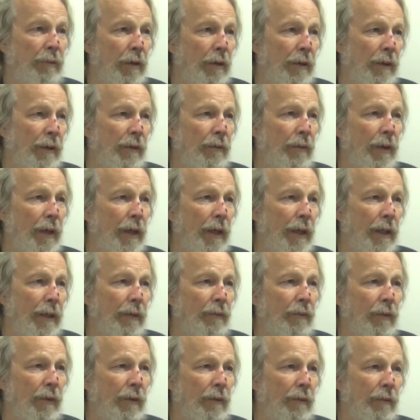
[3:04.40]
Park and Ride
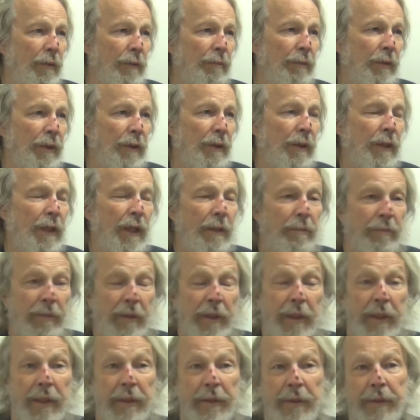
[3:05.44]
where we picked it up
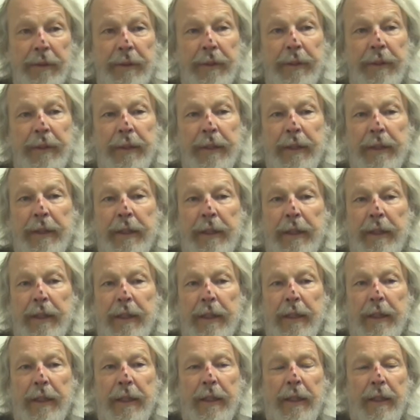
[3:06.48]
at,
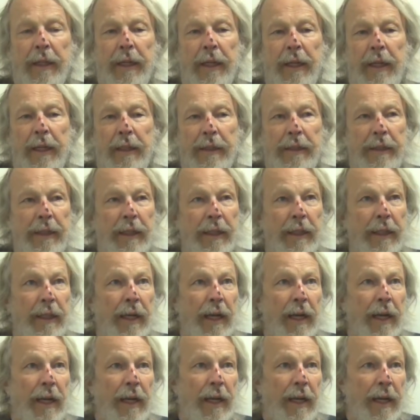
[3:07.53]
and then
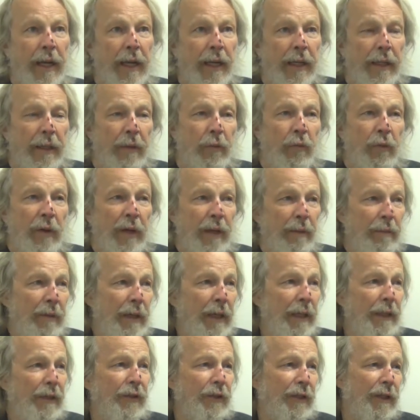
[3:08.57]
I had a
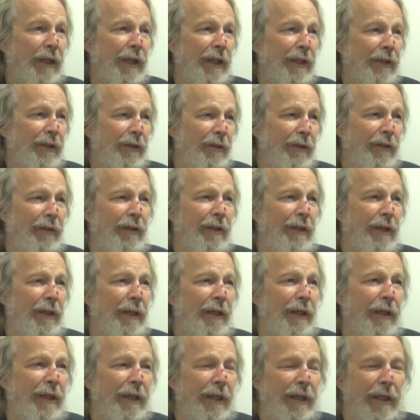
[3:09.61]
WebEx scheduled
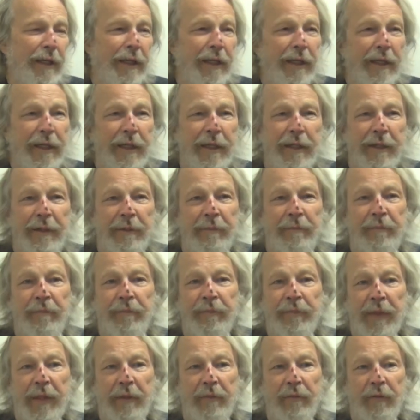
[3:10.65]
um,
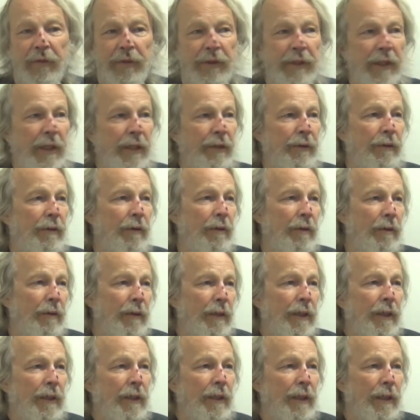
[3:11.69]
for ten
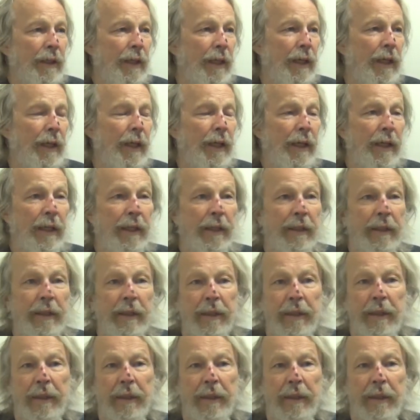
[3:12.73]
thirty, and